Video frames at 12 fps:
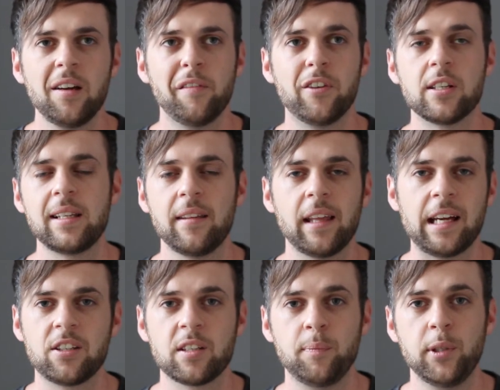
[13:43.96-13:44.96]
firstly
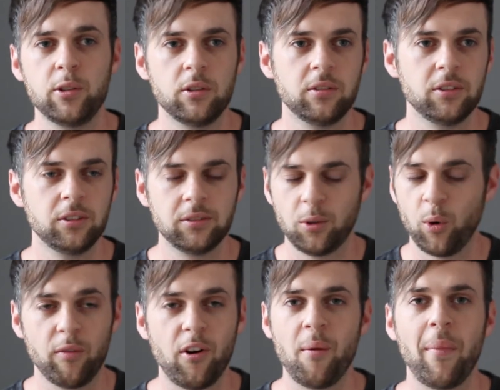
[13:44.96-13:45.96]
that just blew
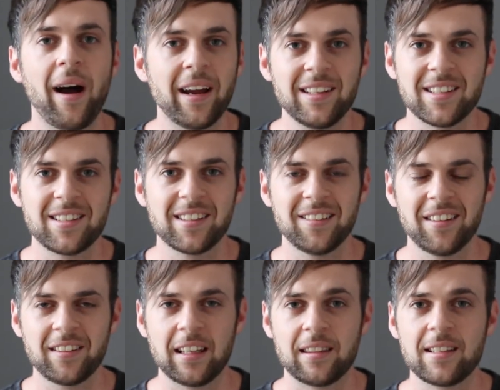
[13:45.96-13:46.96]
all of our minds,
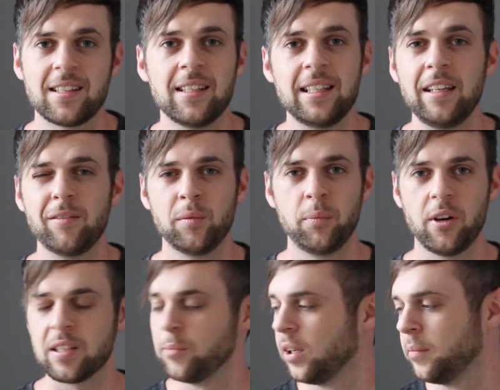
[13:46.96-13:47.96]
that this is even
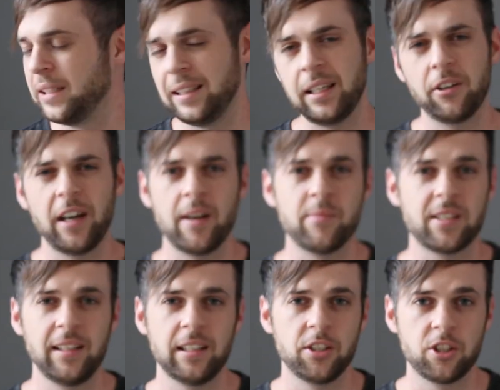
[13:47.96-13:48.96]
possible. I mean, here I am
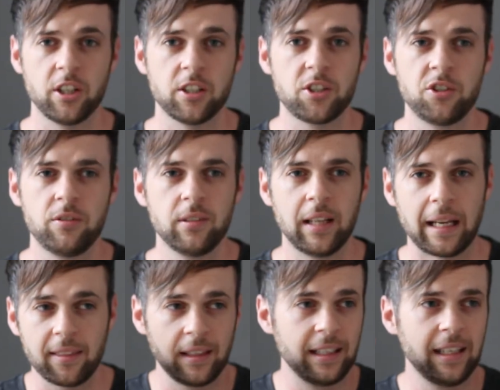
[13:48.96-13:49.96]
sitting in church,
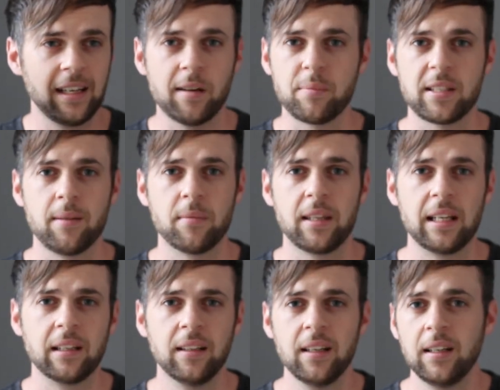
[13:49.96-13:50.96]
like thinking up
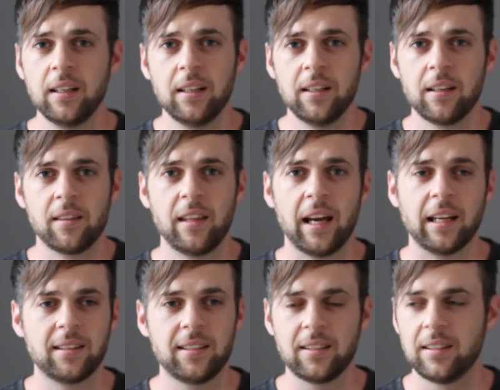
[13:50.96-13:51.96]
something
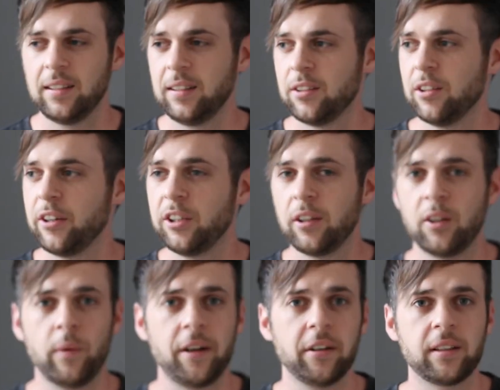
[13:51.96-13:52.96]
that, you know, you don't
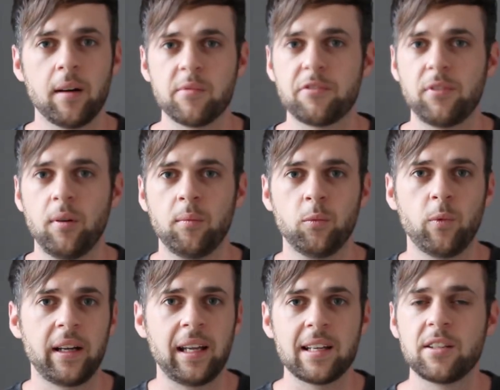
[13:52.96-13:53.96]
know where it comes from,
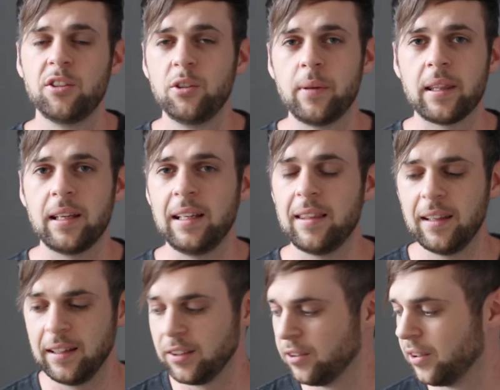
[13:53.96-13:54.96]
what it has to do with
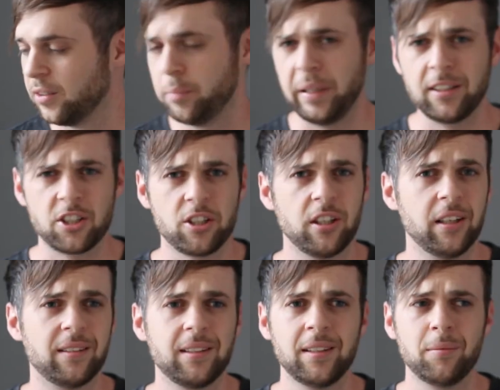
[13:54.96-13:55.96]
anything, you know, a pink
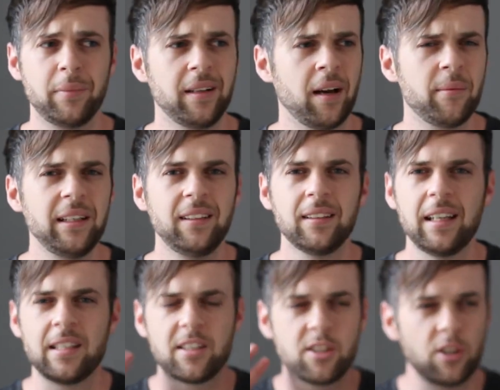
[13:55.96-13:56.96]
shirt, I mean,
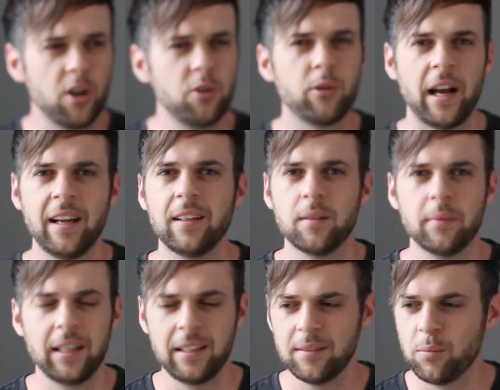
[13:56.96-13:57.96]
it's so random,
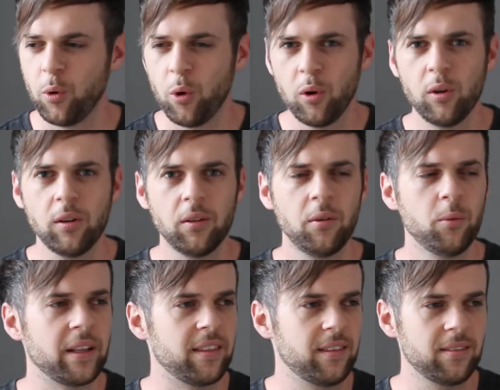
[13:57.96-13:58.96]
in a mall
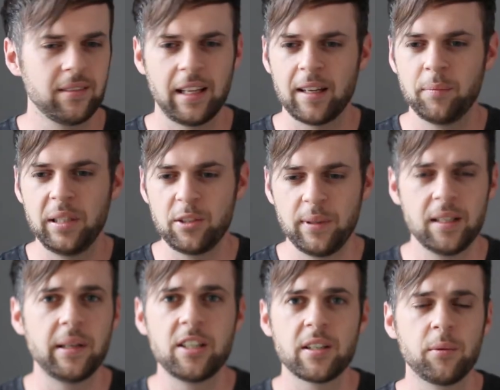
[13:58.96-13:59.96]
with, like, between a
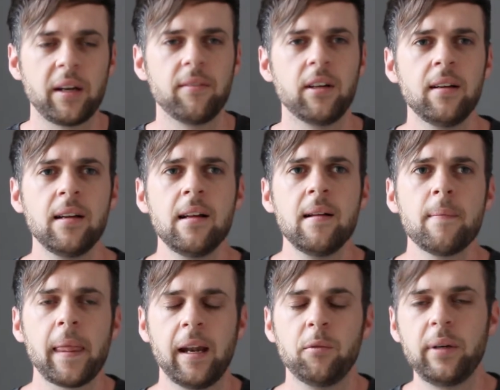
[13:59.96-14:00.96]
bench and whatever.
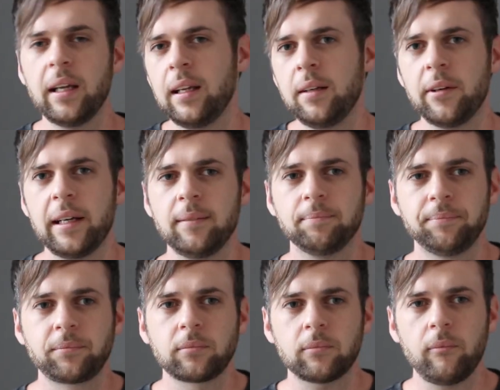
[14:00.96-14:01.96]
And anyway,
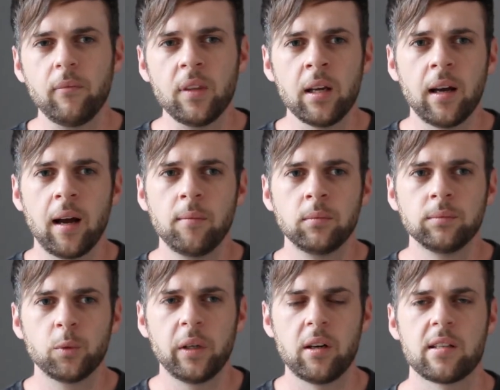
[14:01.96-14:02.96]

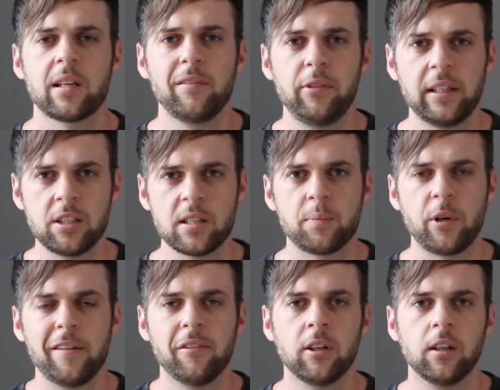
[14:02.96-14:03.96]
we asked her if we can just
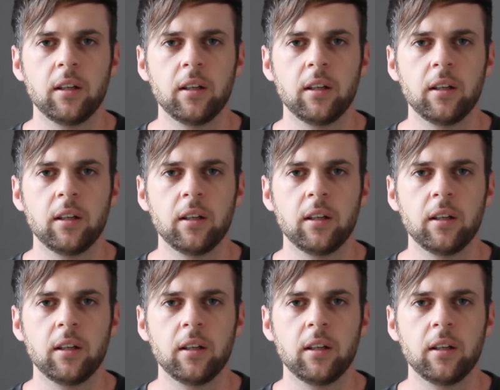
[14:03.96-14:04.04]
pray for